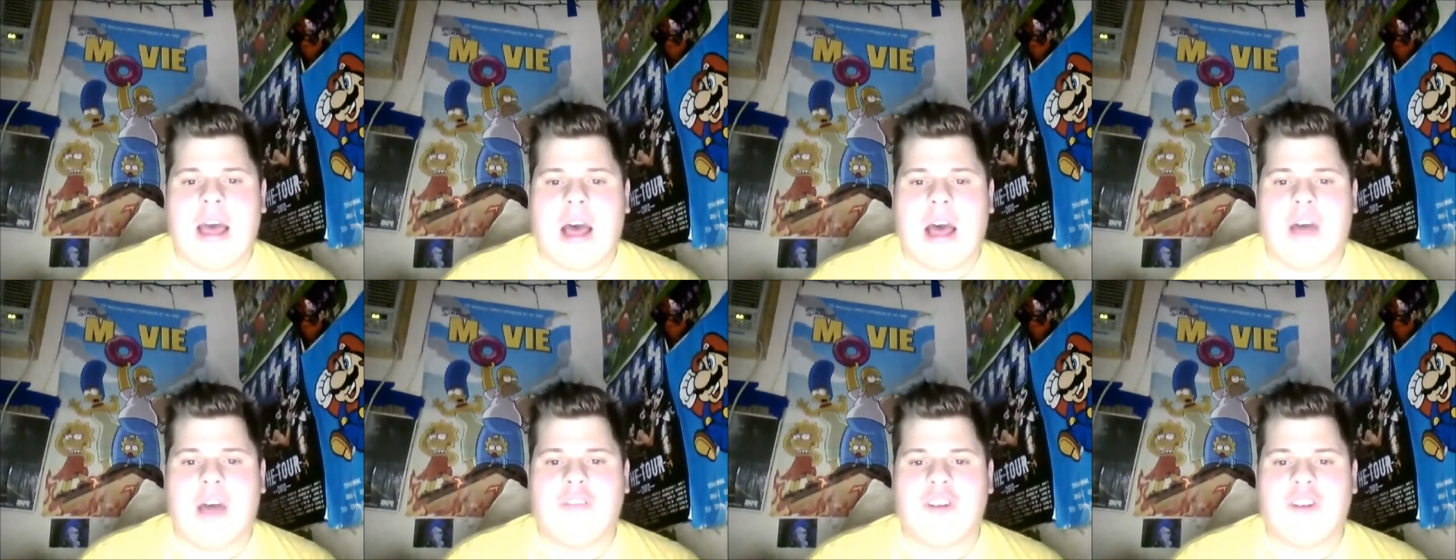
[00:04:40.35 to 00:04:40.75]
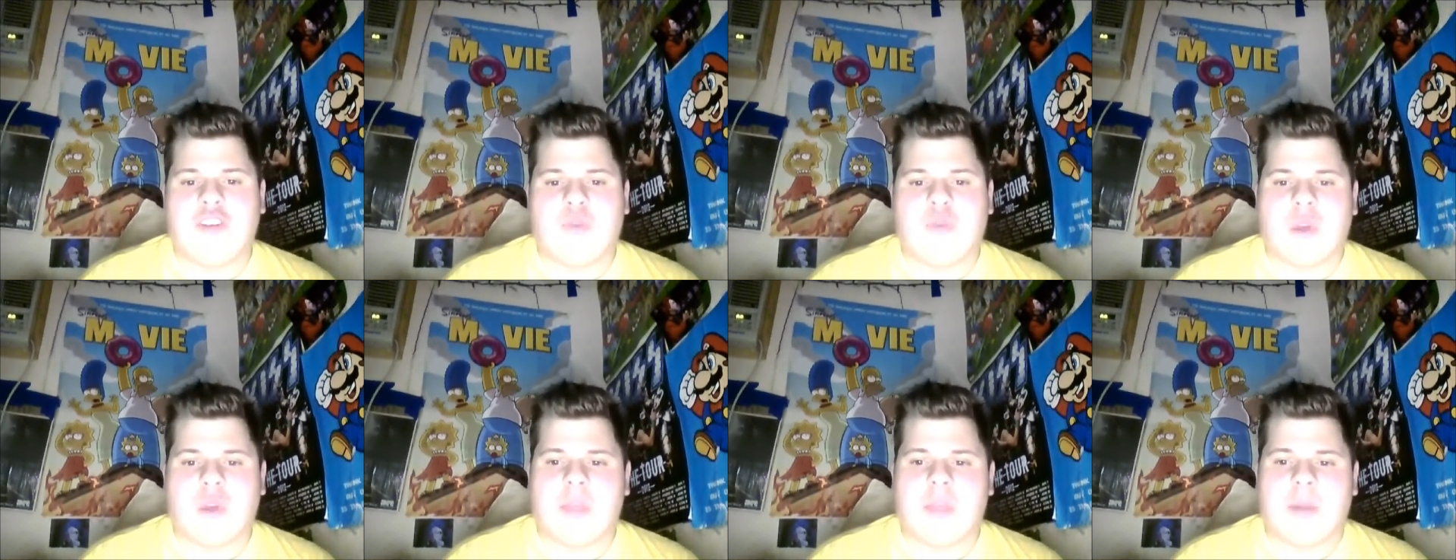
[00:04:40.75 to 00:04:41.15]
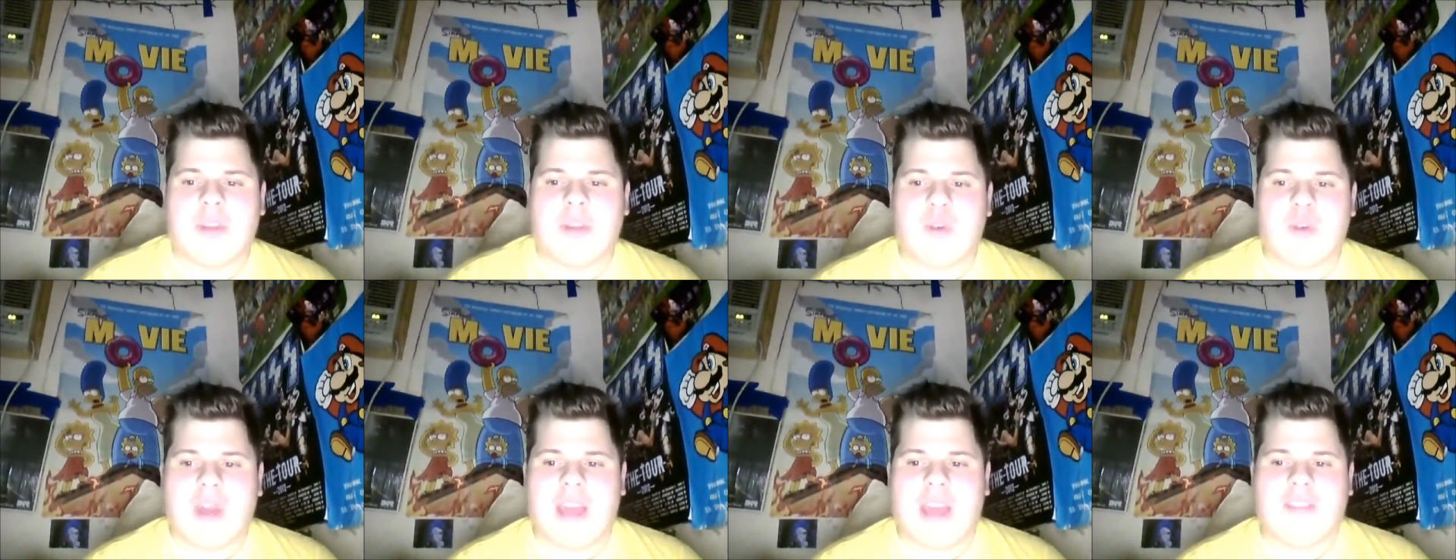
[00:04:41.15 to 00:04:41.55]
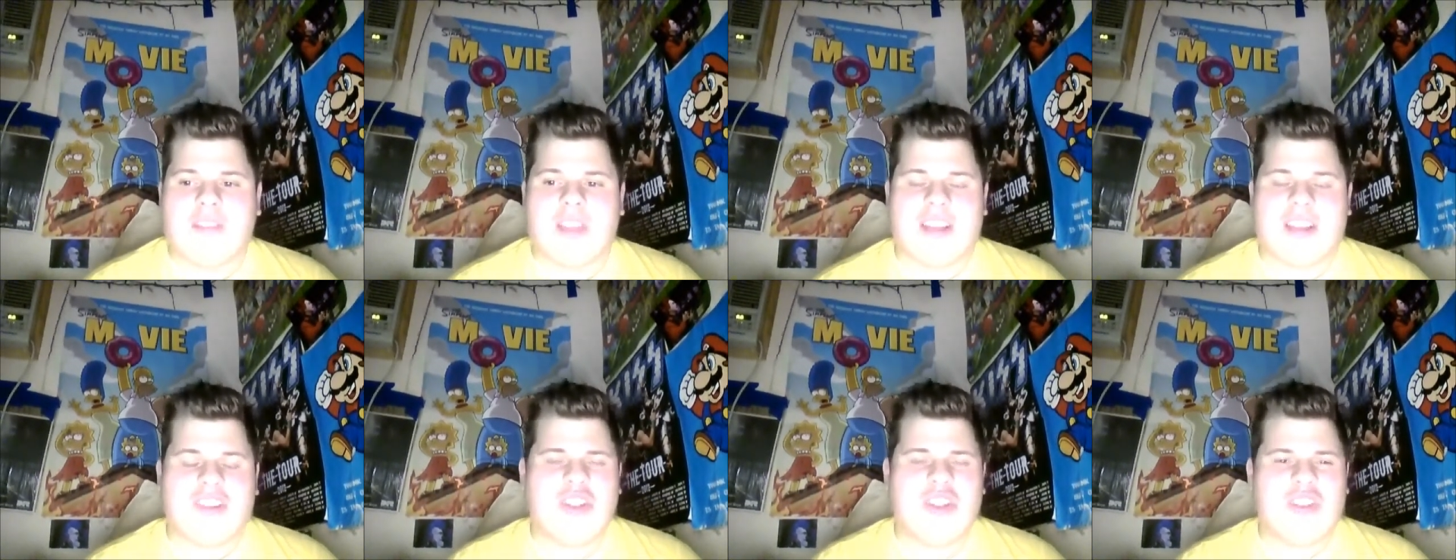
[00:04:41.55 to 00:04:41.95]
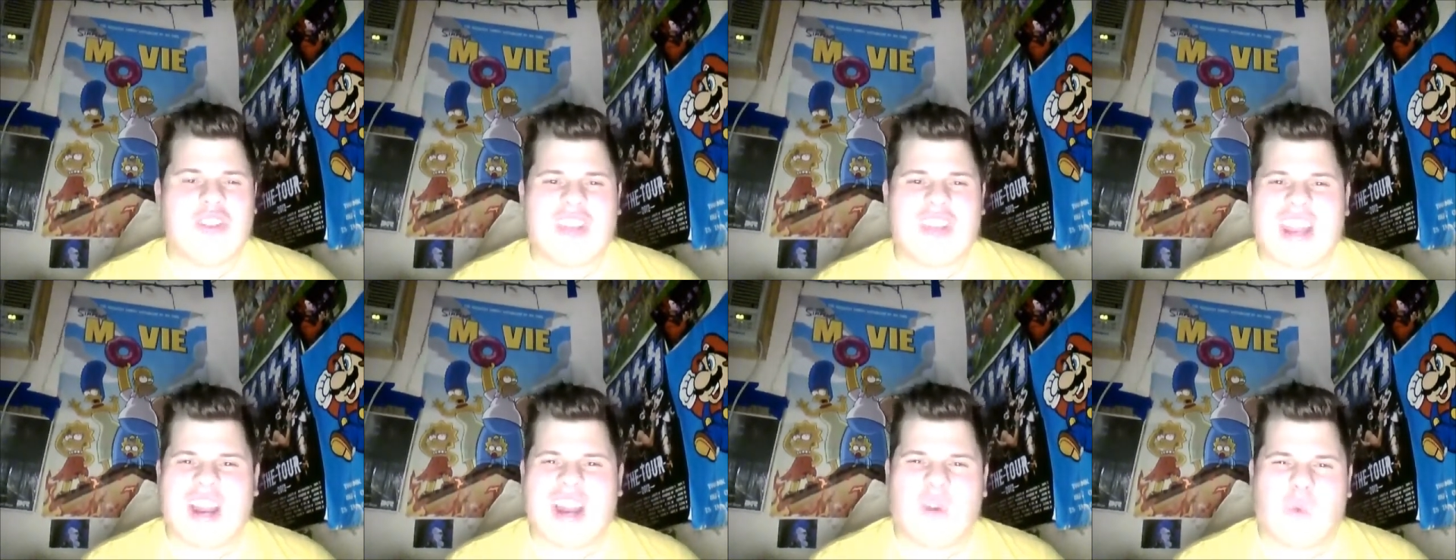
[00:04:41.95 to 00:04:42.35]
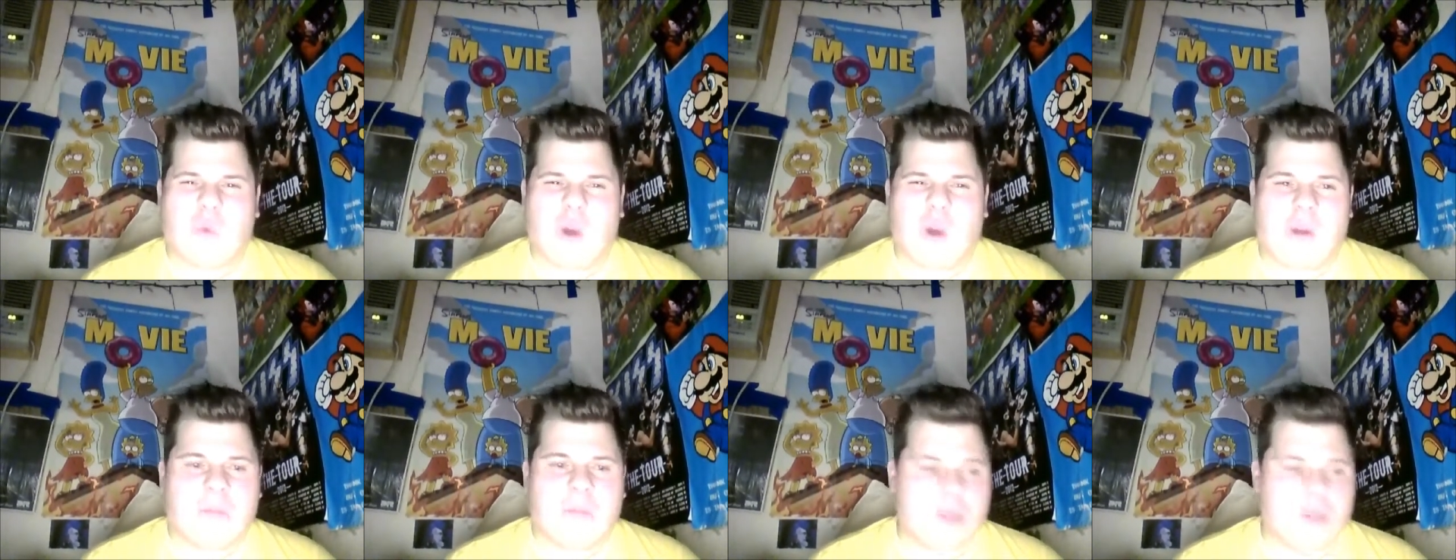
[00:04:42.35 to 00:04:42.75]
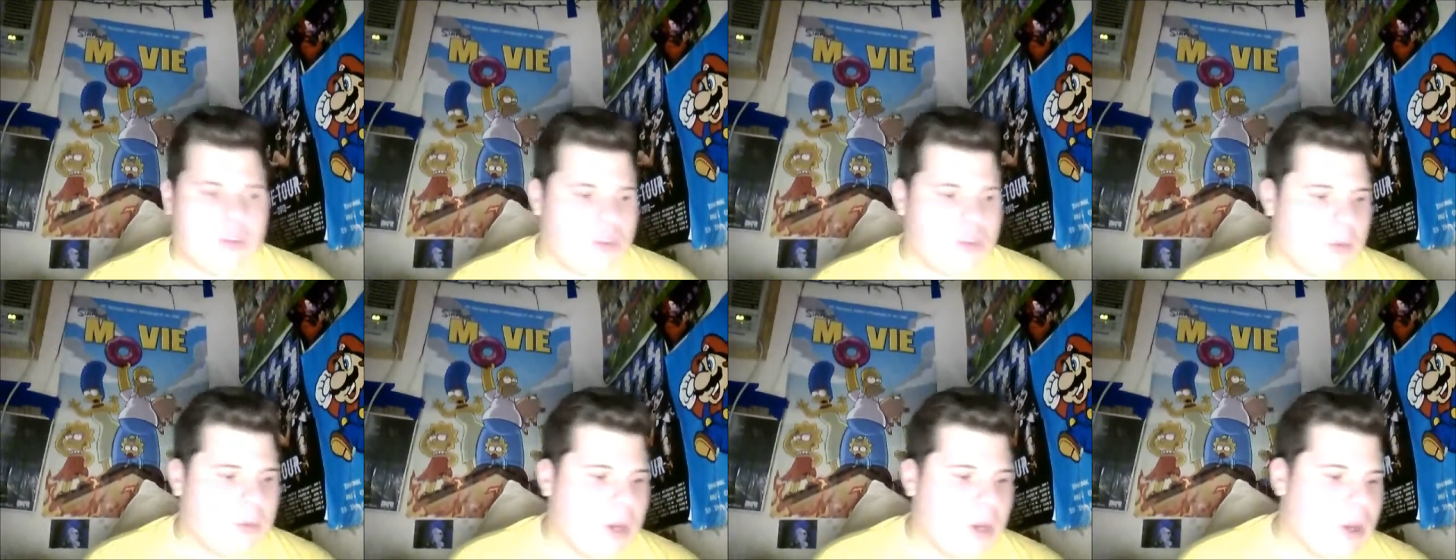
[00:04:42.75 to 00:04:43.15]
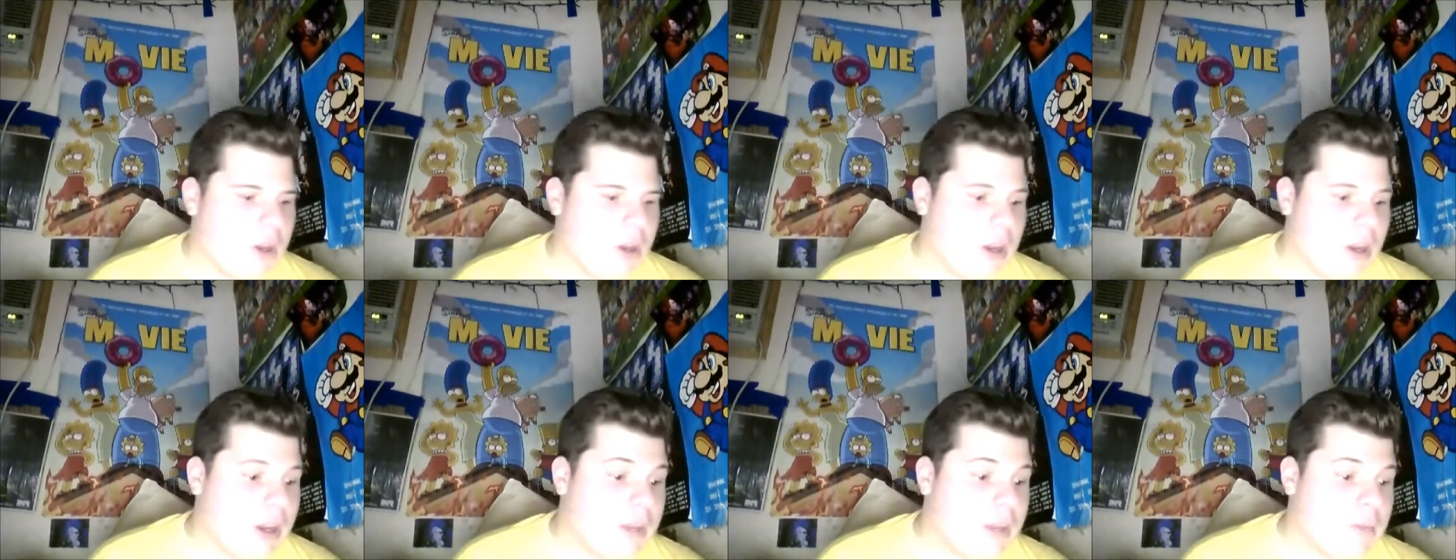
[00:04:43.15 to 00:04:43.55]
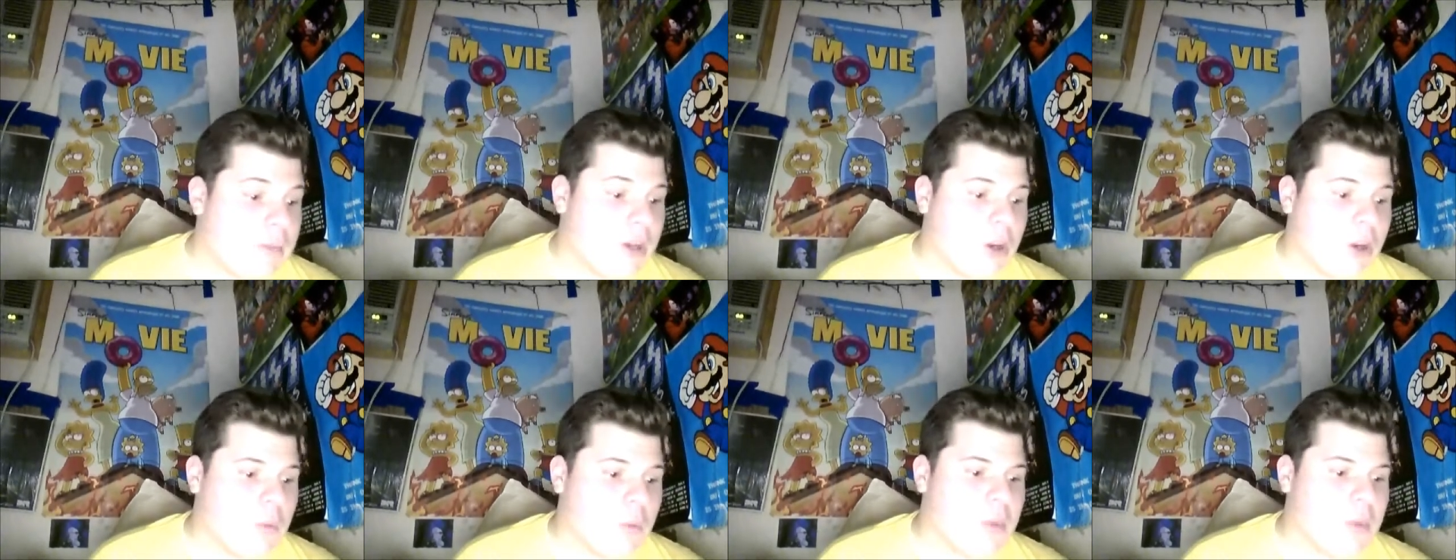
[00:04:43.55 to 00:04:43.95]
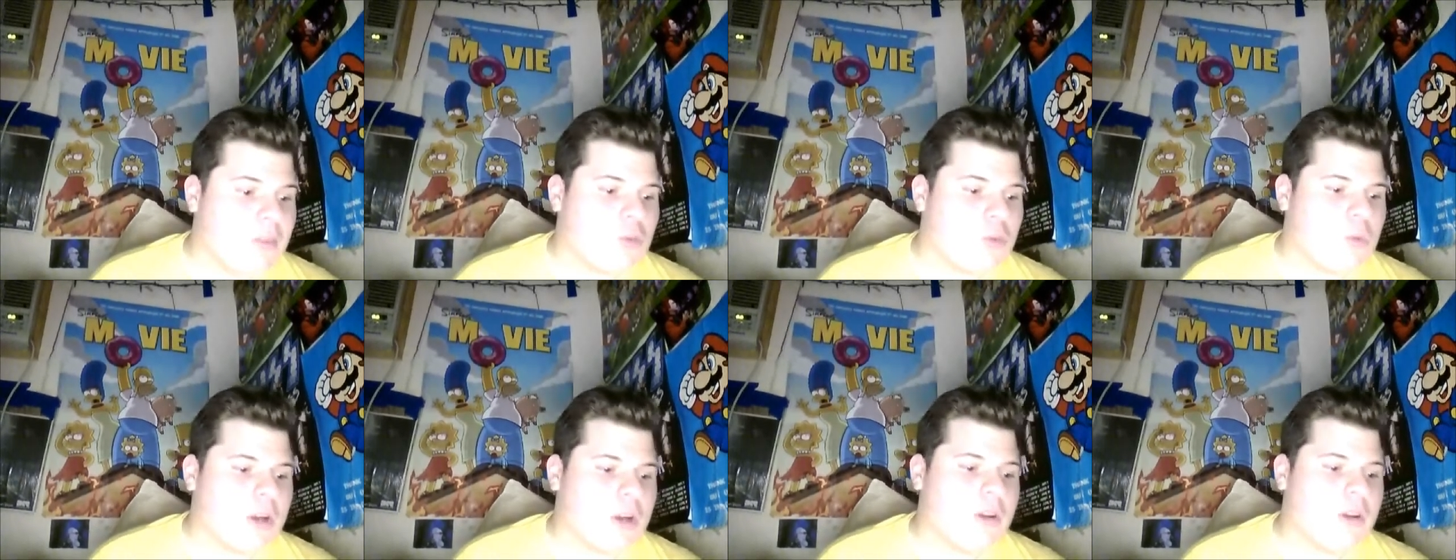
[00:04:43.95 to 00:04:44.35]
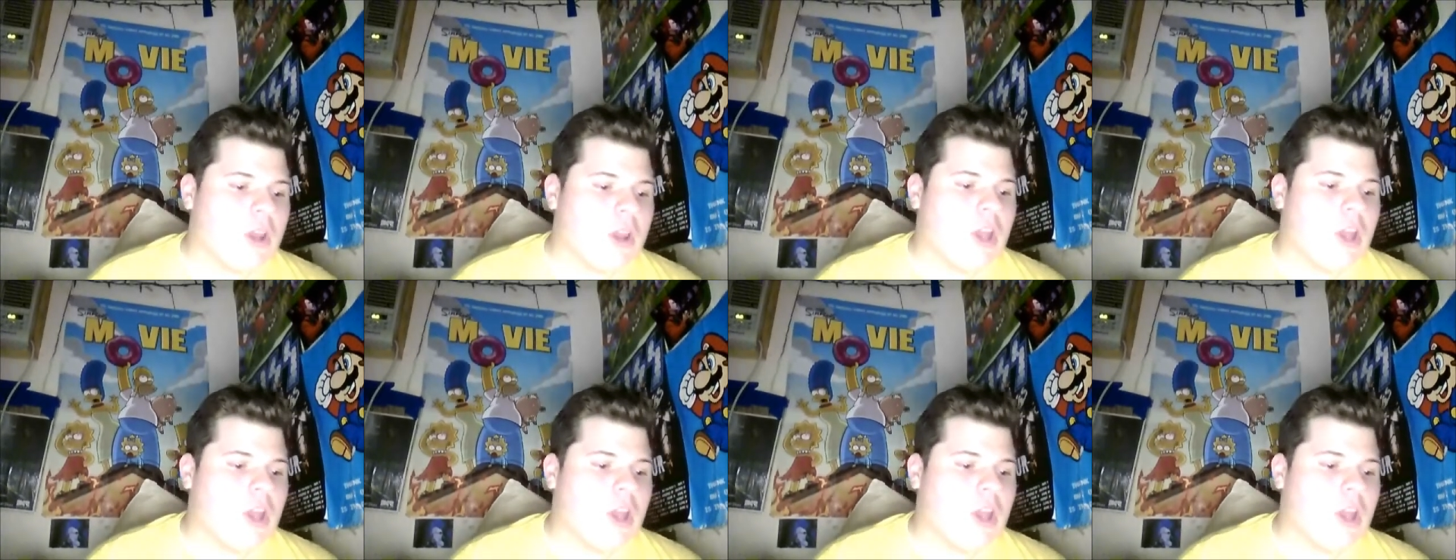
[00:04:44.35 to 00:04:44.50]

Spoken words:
Finished fourth by 2.5 lengths. Just stayed on well. So I'm going to go with this one.